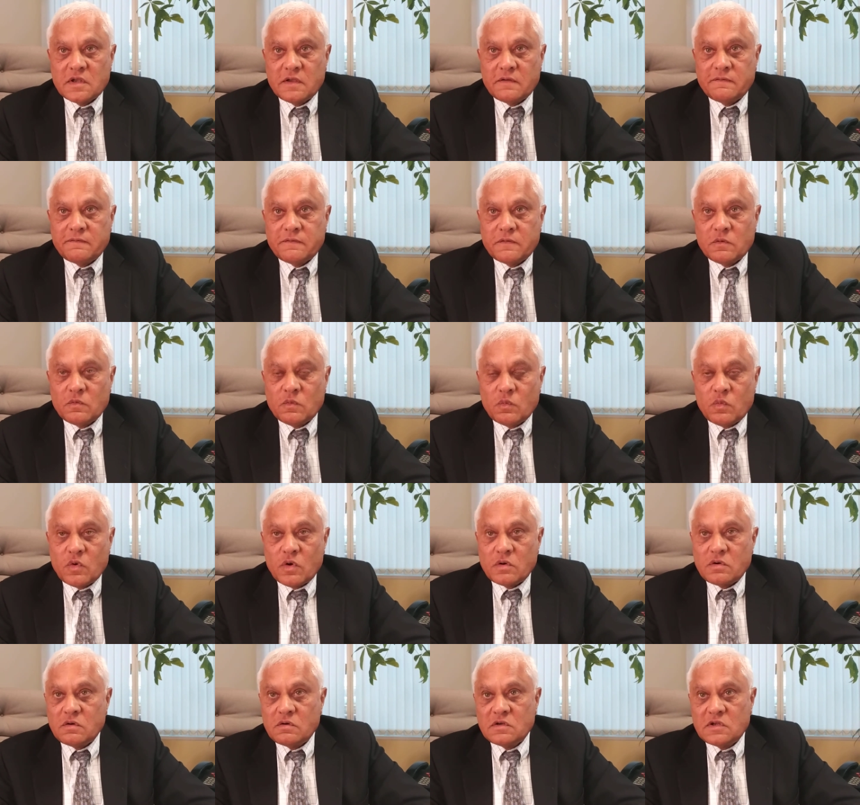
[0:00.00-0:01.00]
if you
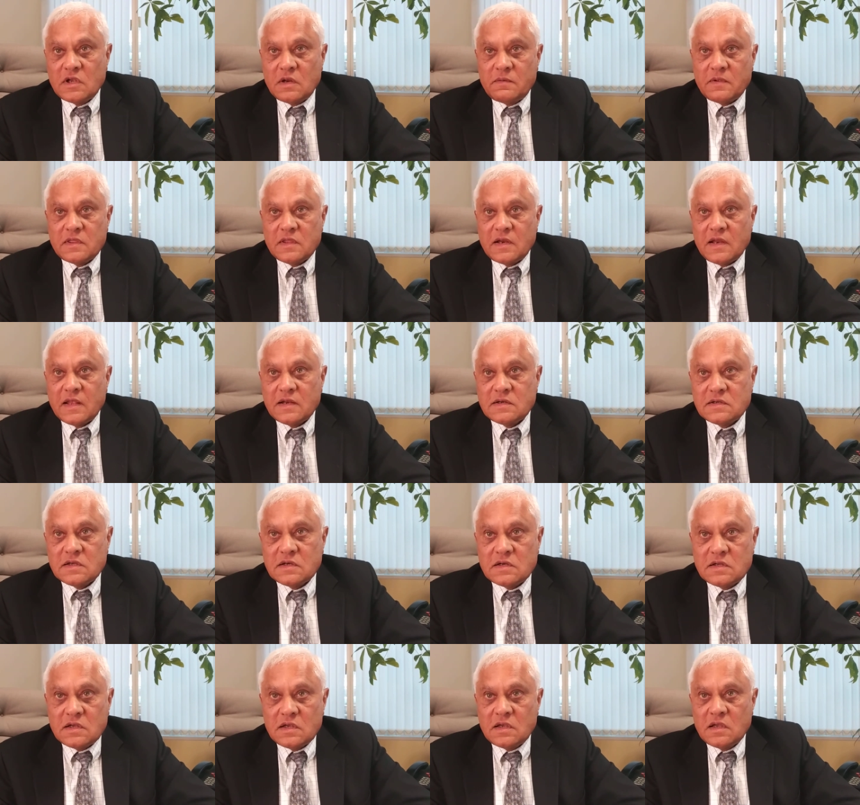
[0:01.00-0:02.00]
want to deal with an
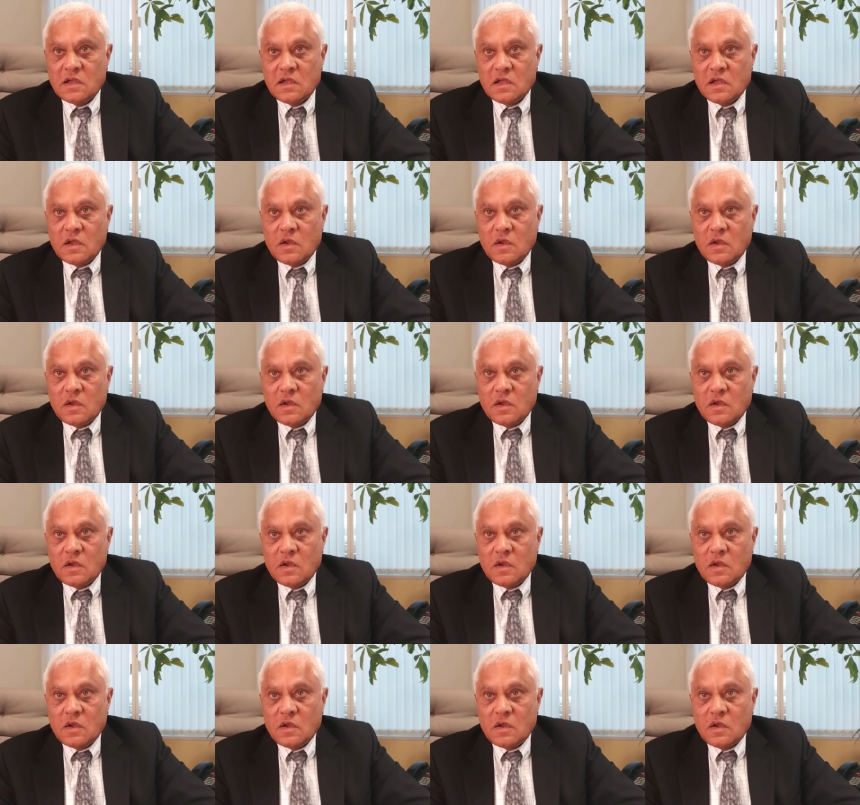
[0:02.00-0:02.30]
entity